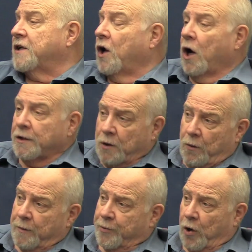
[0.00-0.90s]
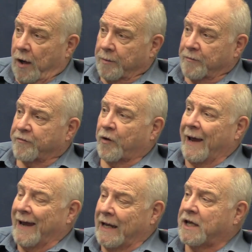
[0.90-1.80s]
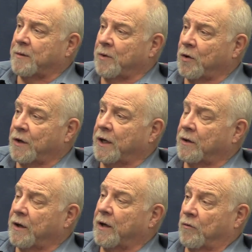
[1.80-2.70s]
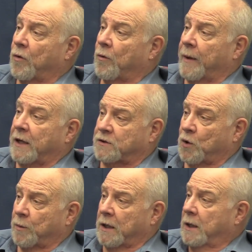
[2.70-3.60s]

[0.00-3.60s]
ongoing problem for any community in rural Manitoba. Yeah.